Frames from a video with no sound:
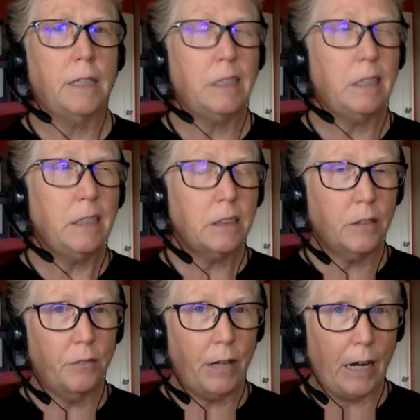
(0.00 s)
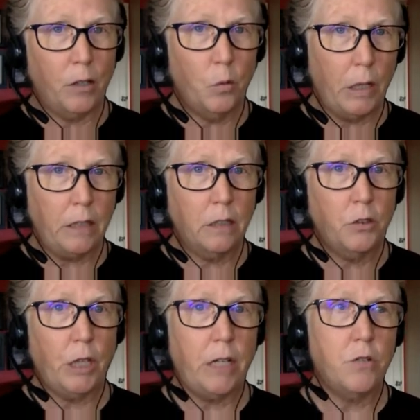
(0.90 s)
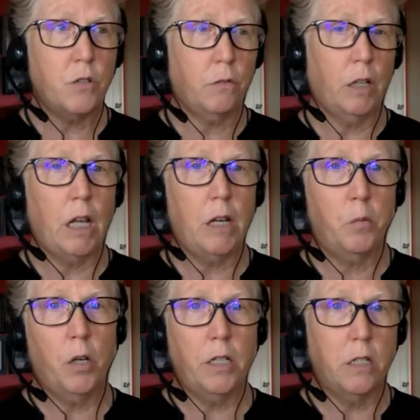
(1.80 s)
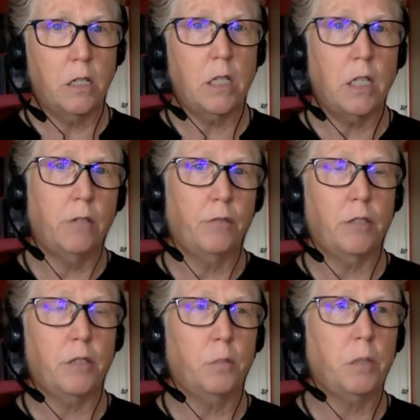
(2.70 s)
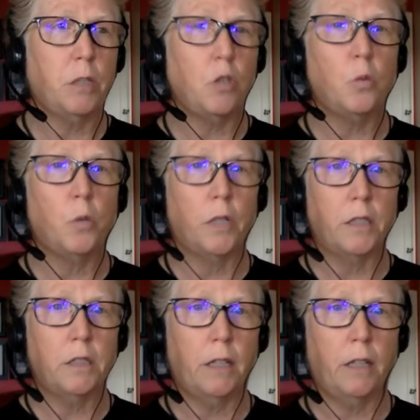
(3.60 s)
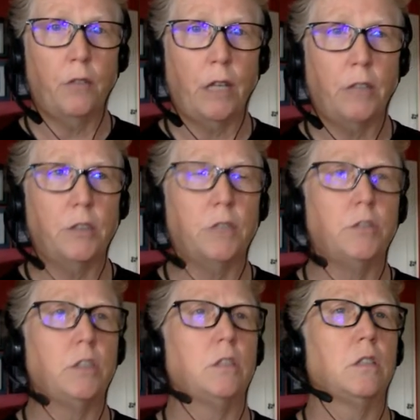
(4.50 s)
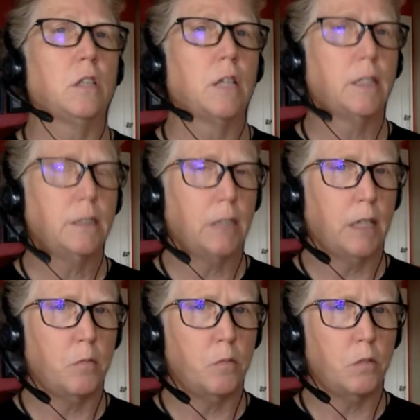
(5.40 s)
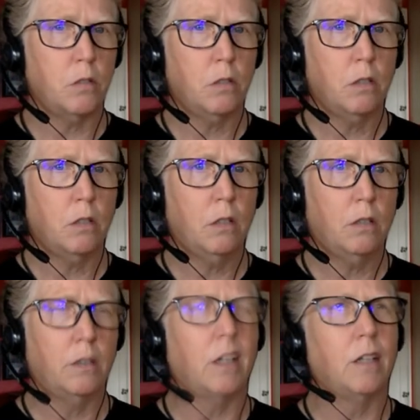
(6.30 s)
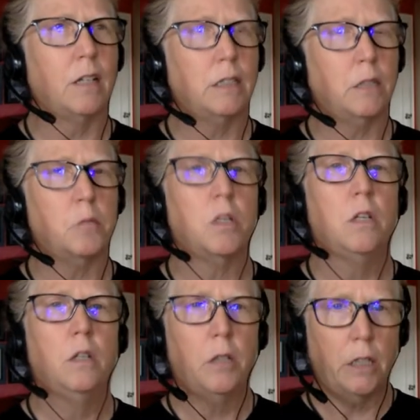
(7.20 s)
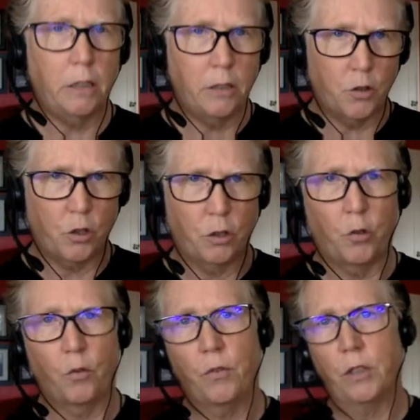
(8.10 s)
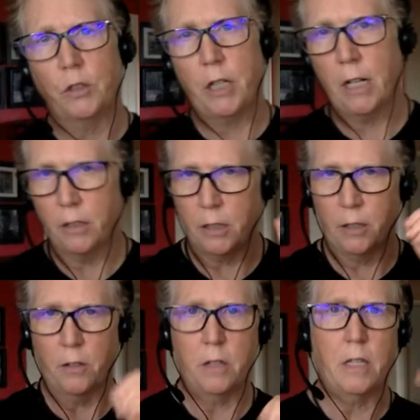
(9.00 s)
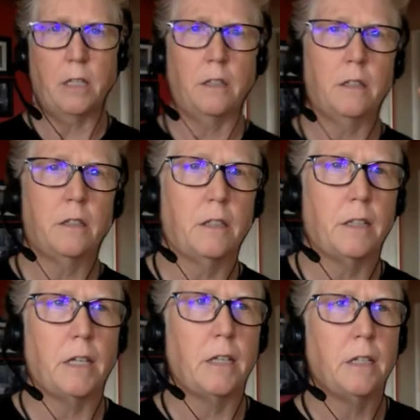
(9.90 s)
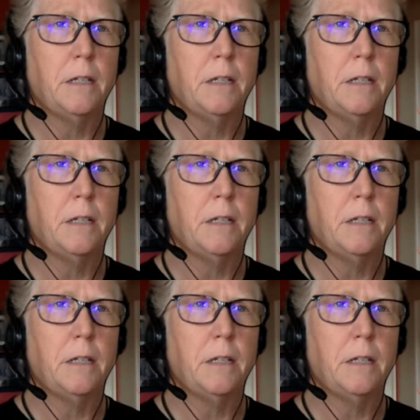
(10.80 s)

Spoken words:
least evaluate the changes of the library to see if it's something you want to take advantage of. And a lot of times, not a lot of times, in addition to new functionality, the other thing that they